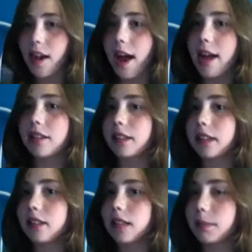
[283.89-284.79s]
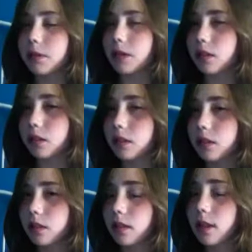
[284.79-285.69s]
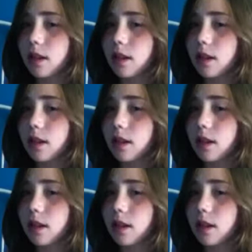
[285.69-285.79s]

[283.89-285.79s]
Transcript: and get the same results.